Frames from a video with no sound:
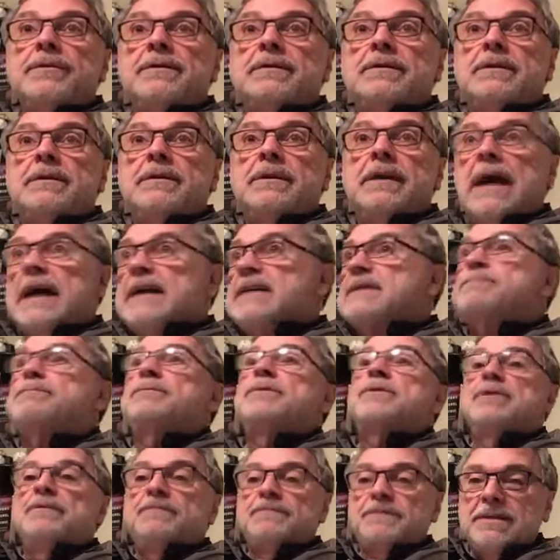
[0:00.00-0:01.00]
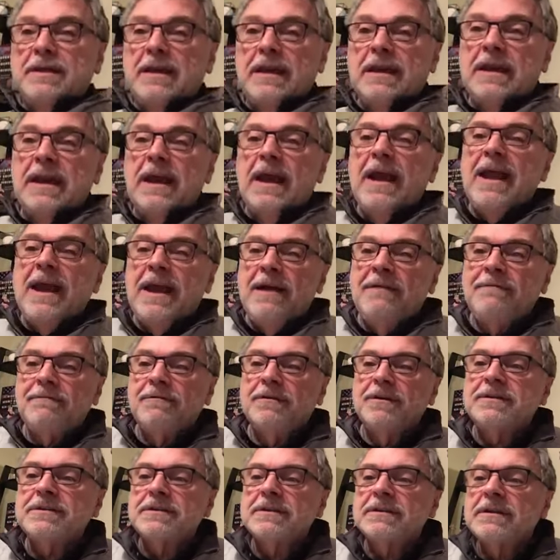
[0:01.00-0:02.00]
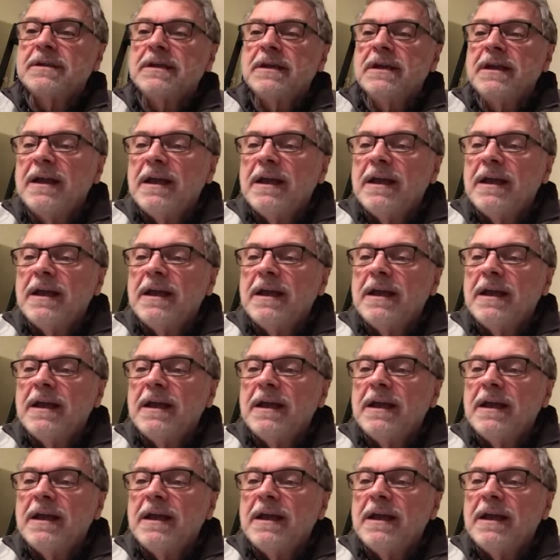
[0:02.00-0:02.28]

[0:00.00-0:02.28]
the Gospel of Saint Avarice,